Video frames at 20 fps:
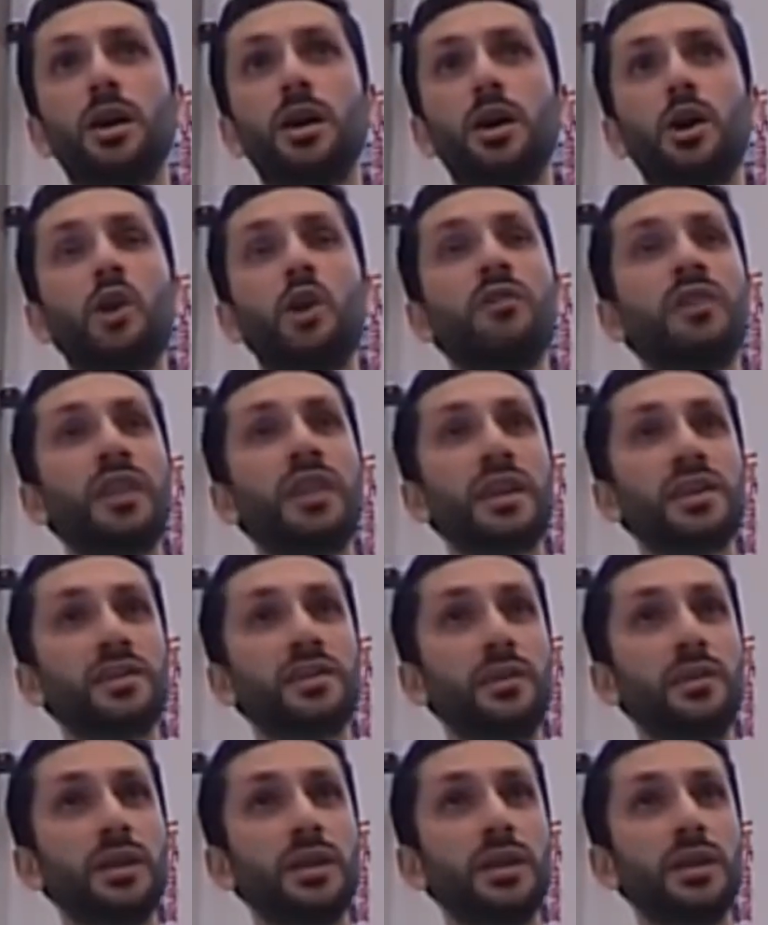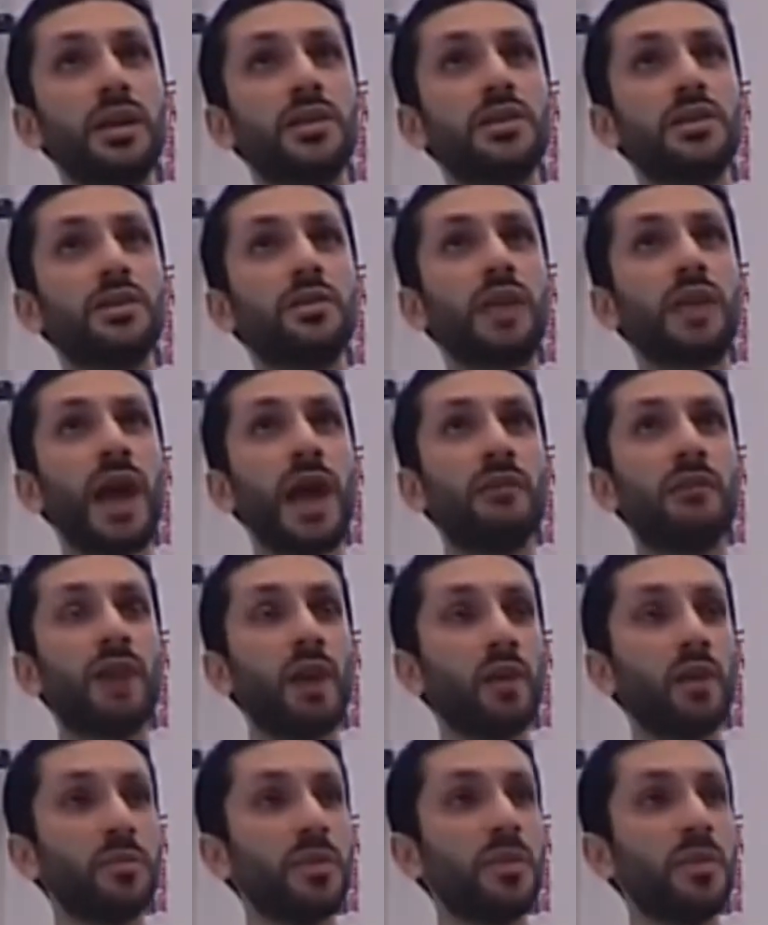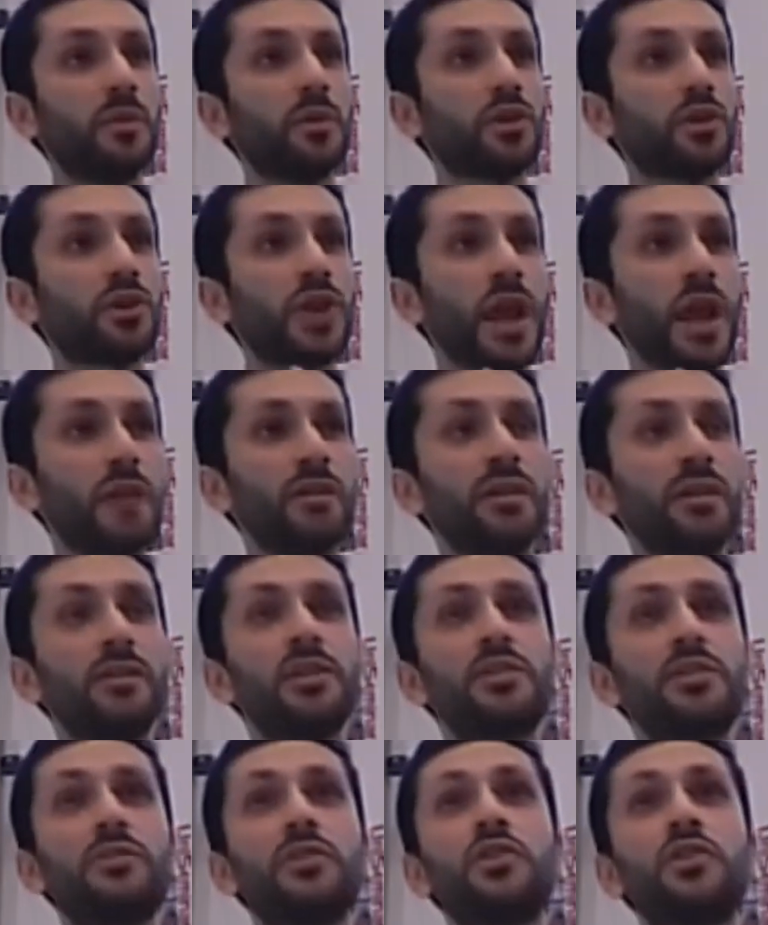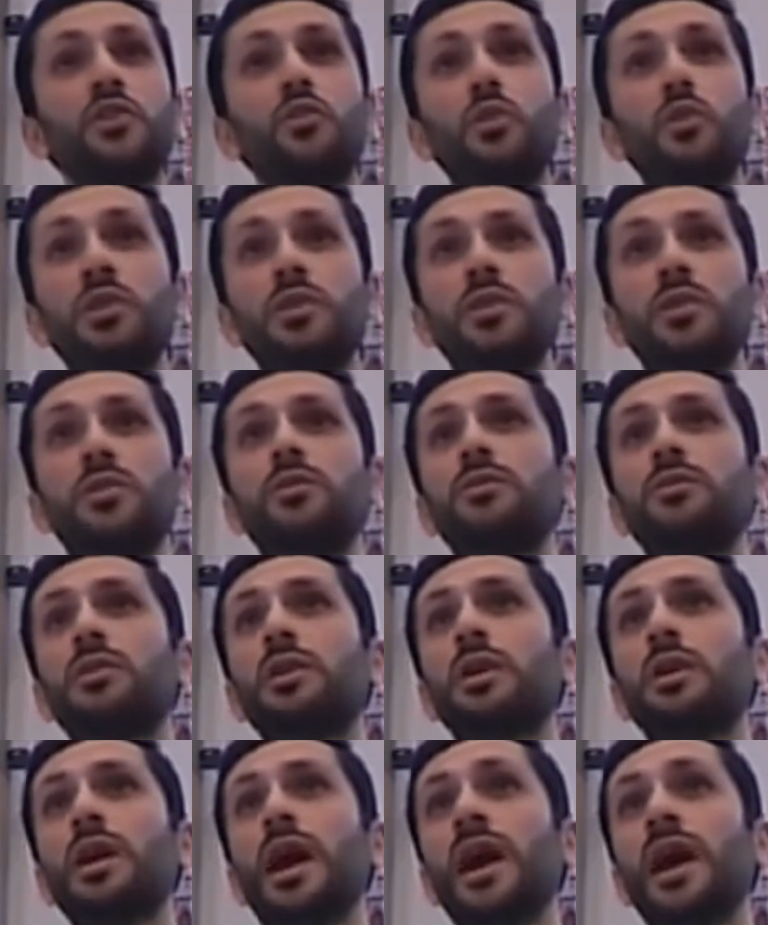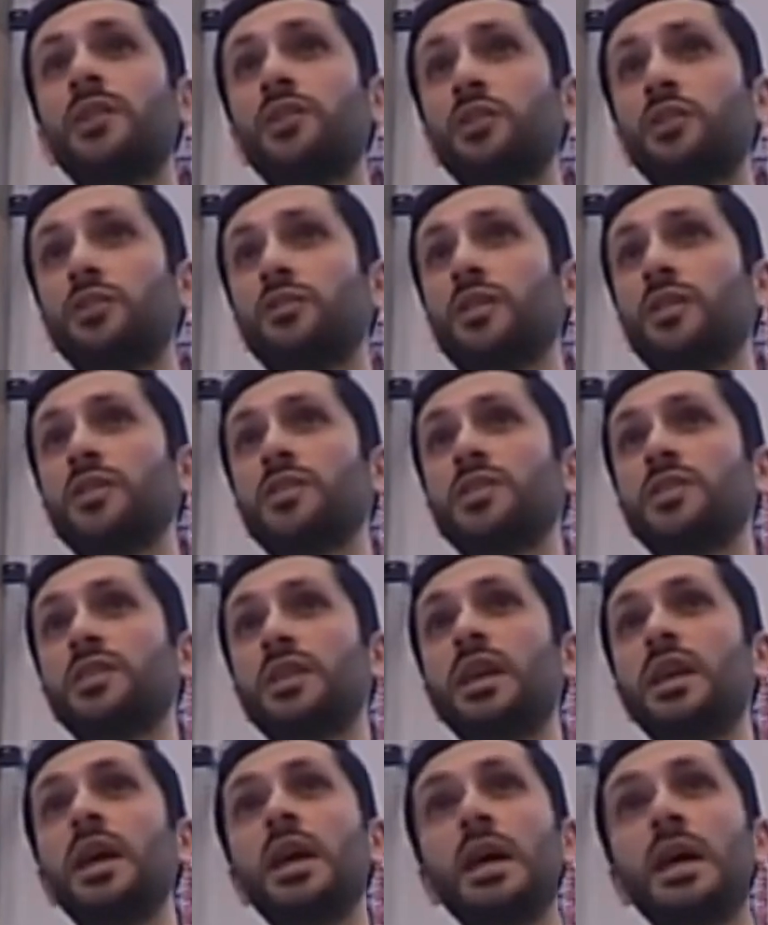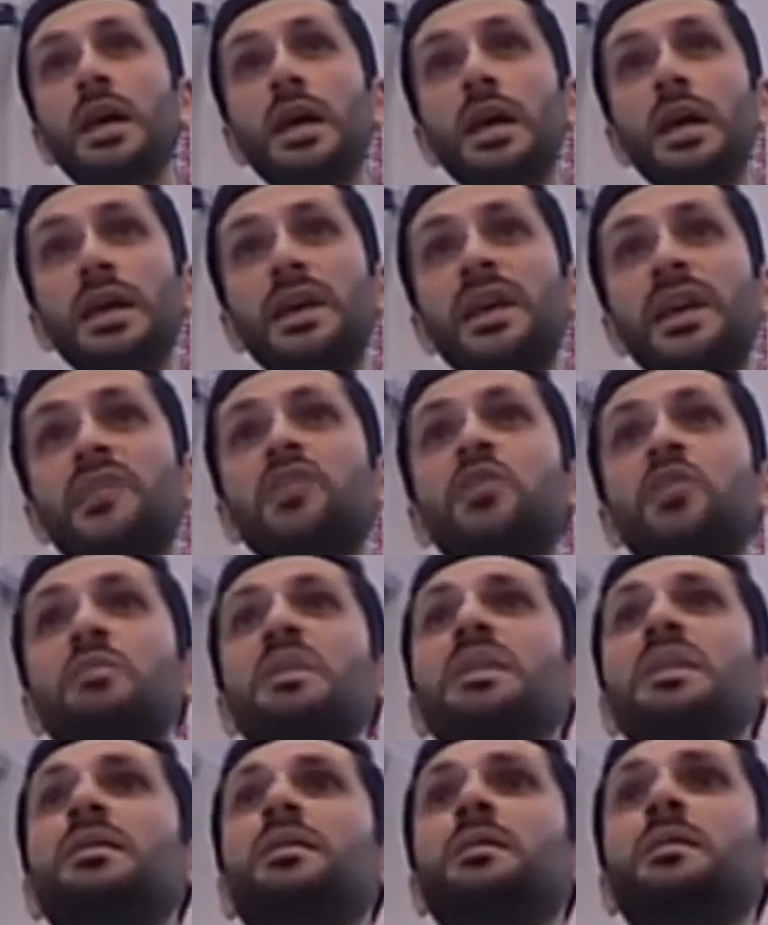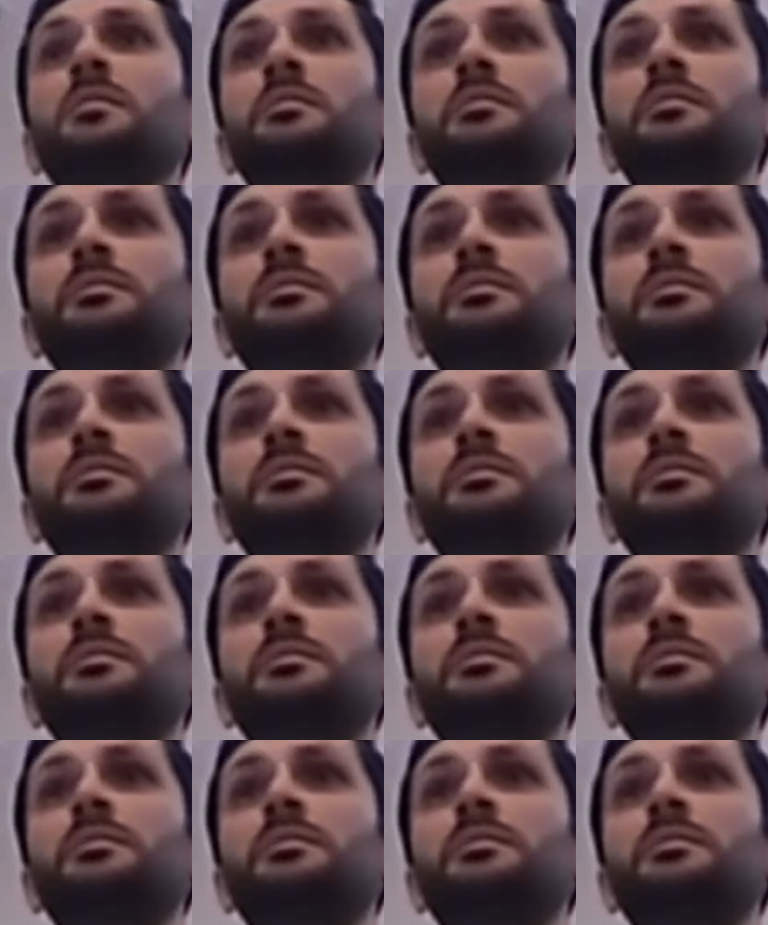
Over the next 3 years, you will have other people sharing this vision with you at university. Get to meet them.